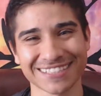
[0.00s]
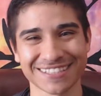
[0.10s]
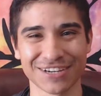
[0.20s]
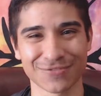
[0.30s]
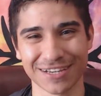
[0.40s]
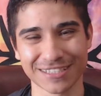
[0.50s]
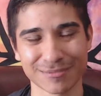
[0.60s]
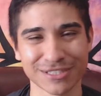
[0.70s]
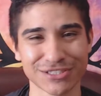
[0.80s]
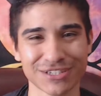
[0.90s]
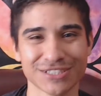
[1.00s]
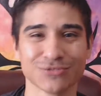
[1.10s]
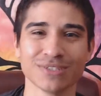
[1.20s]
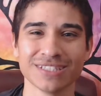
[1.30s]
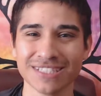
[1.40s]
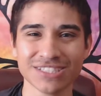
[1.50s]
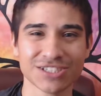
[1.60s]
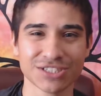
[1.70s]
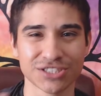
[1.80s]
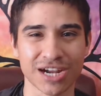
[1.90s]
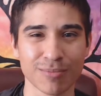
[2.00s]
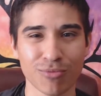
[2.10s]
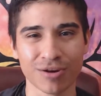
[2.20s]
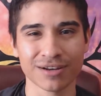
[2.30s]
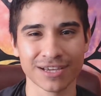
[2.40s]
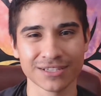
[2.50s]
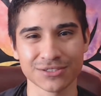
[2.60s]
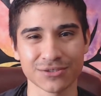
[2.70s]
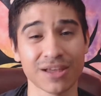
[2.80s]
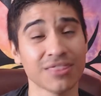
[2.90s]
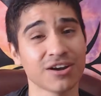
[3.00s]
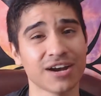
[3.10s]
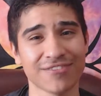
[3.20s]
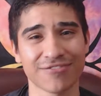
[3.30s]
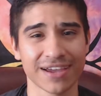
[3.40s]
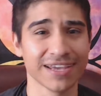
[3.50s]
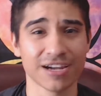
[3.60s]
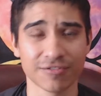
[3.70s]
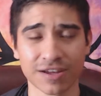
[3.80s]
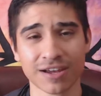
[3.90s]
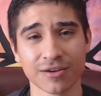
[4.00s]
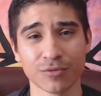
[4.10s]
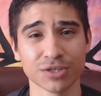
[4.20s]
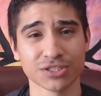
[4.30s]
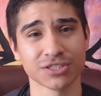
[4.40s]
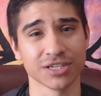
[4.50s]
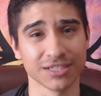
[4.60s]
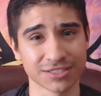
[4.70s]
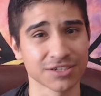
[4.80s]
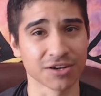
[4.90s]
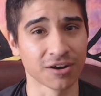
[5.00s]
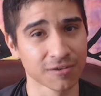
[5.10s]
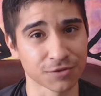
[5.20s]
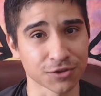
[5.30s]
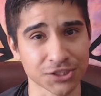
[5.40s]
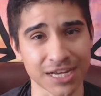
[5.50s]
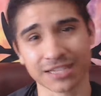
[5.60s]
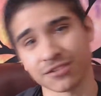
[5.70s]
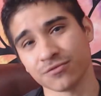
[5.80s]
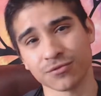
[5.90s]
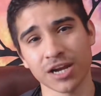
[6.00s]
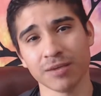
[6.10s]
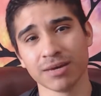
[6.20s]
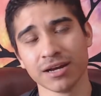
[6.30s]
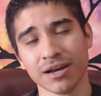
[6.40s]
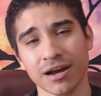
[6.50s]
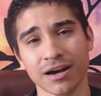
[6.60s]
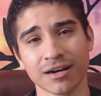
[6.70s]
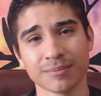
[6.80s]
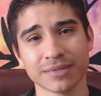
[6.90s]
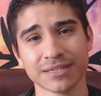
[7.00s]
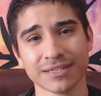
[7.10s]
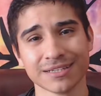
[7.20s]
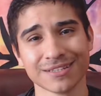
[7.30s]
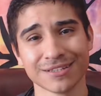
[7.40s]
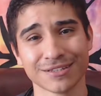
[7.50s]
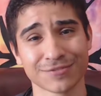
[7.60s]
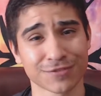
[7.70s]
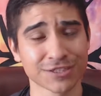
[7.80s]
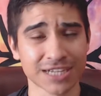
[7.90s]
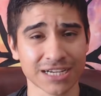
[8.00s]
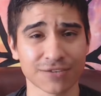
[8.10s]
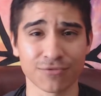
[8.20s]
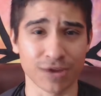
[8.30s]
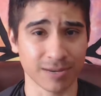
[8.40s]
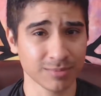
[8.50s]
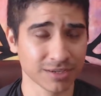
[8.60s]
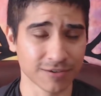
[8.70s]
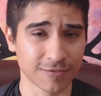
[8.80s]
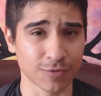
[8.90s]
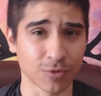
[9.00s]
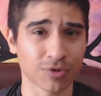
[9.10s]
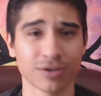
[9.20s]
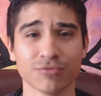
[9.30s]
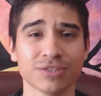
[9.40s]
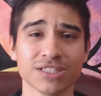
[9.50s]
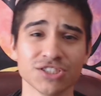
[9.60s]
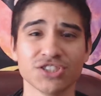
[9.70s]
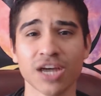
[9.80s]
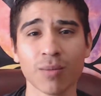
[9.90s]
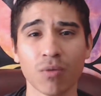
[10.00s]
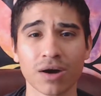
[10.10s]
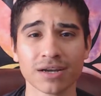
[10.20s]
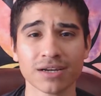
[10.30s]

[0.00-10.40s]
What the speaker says: thing I forgot to mention is Ridley's Jab 1 and 2 and their FAF, which is their first active frame. The first active frame for Ridley's Jab 1